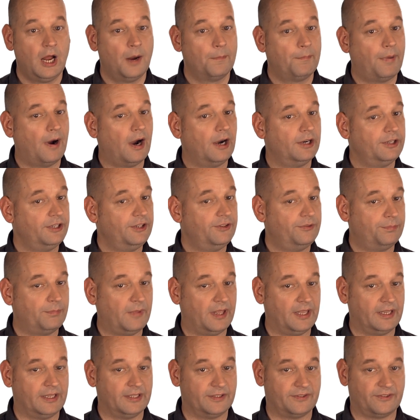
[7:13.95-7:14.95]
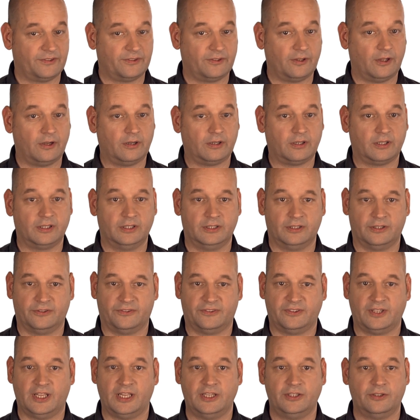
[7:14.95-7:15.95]
parties may get stuck in a
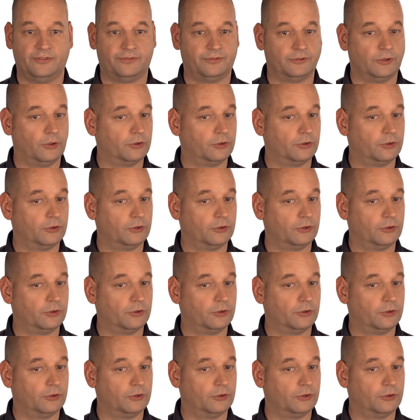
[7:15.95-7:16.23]
state of